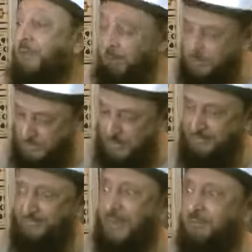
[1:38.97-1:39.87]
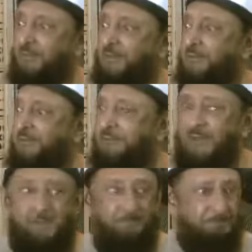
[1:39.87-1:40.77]
time, to establish
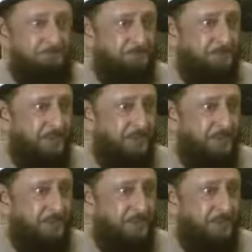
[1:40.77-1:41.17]
Islam.